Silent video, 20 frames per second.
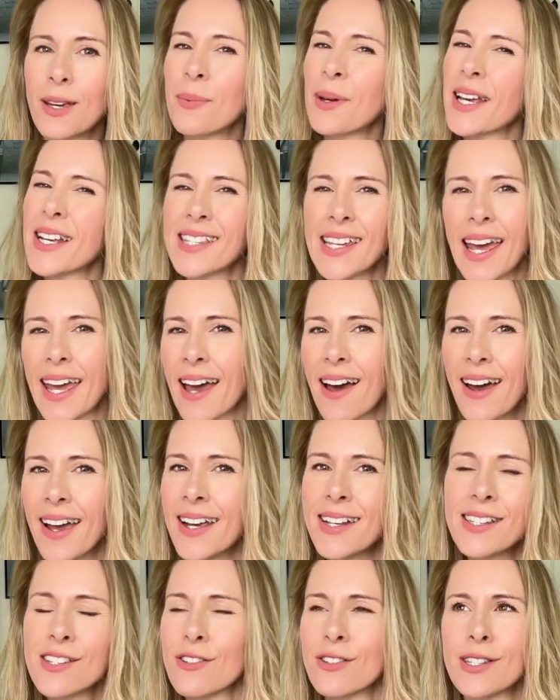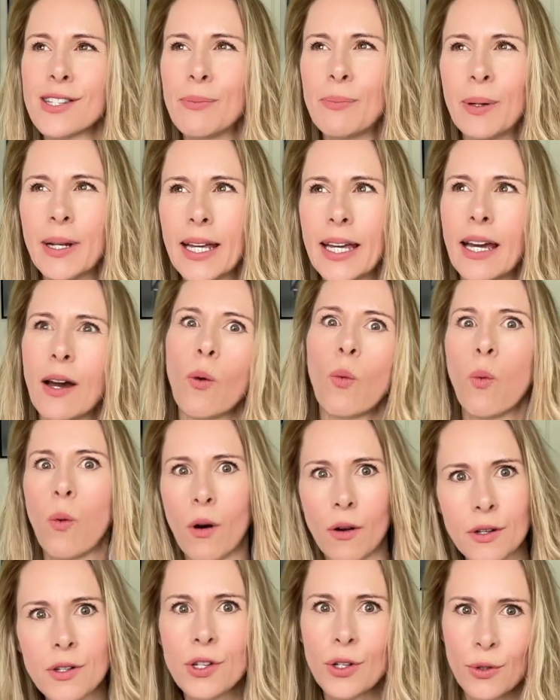Because AI is not simply
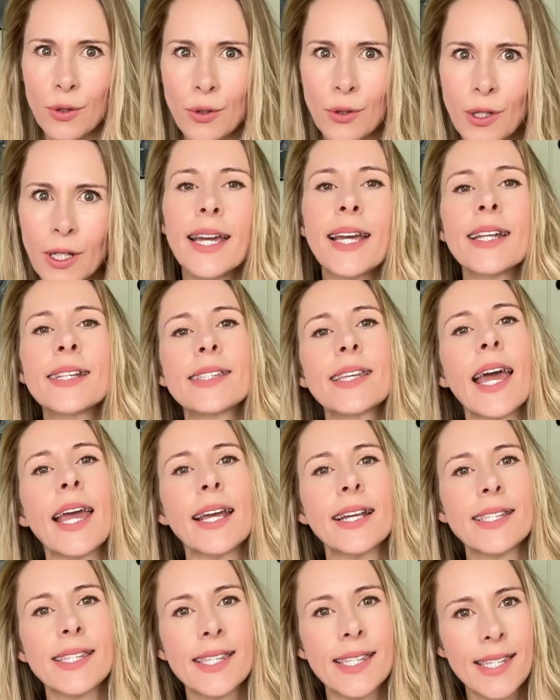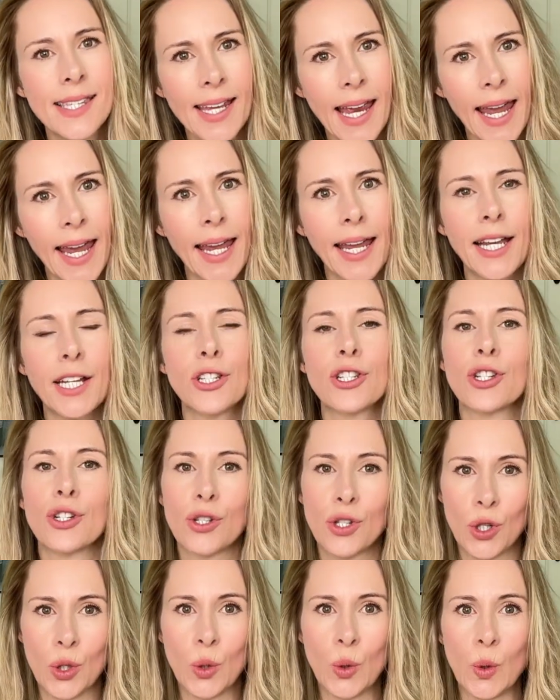one tool, it's a stage
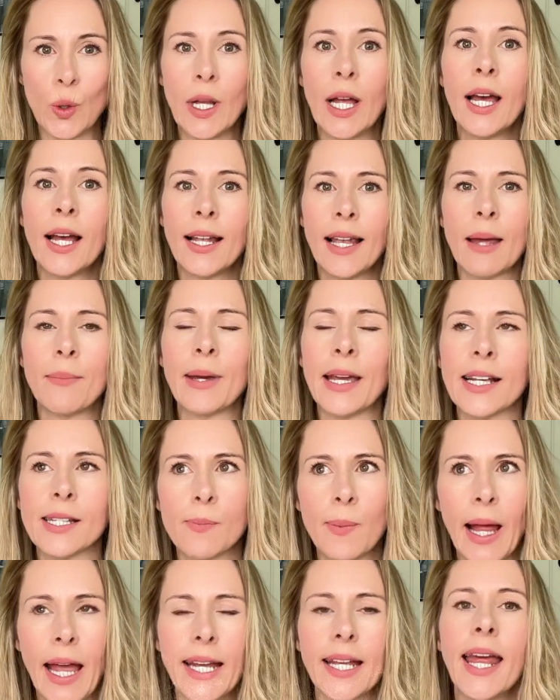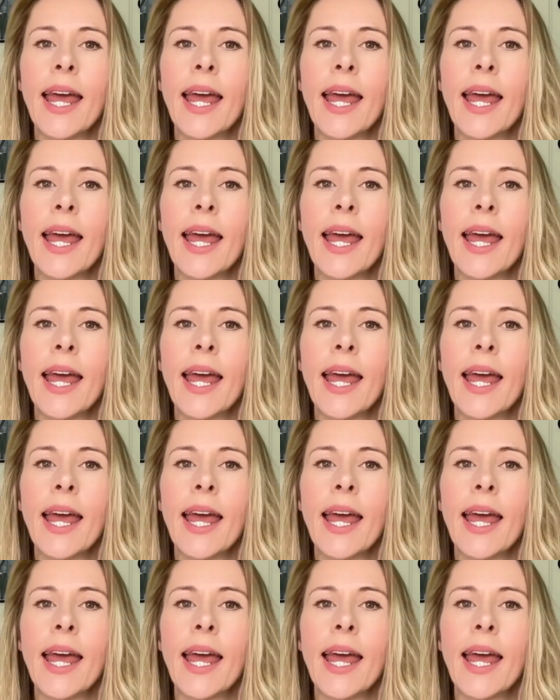tool. Let me explain.